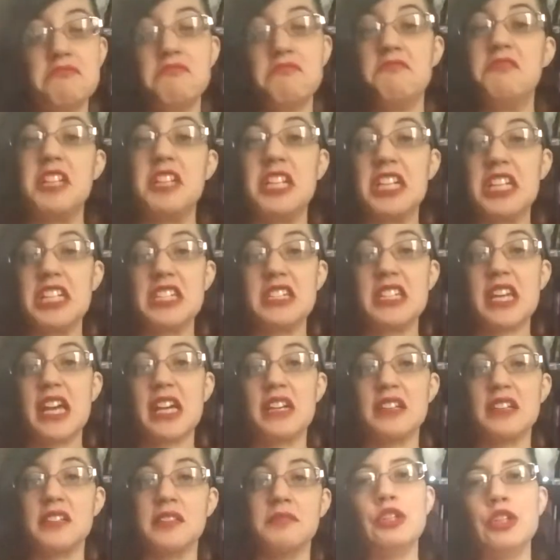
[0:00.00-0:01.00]
vanilla
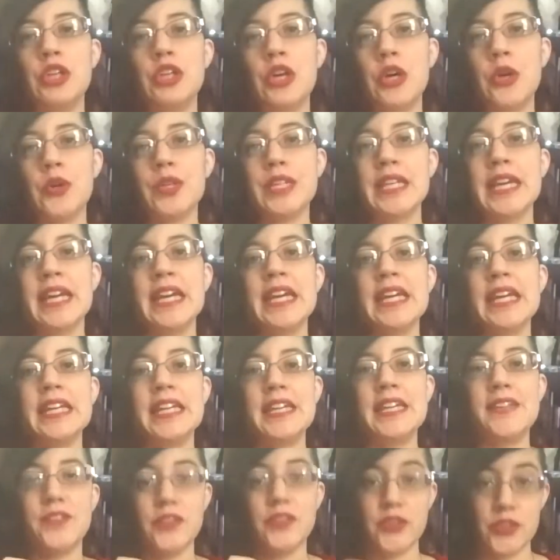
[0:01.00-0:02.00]
sex. Note,
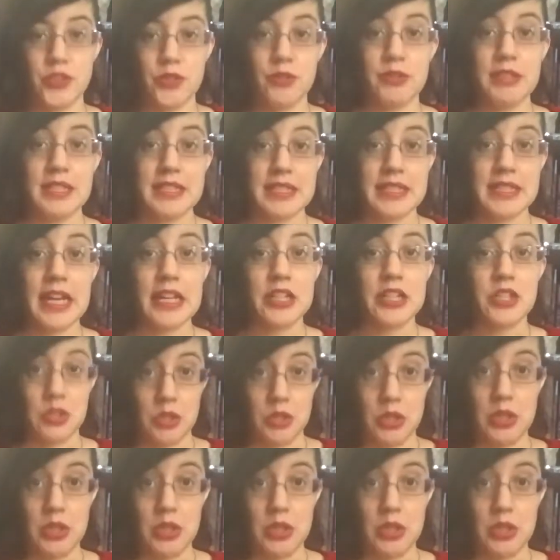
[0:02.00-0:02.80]
if you do decide to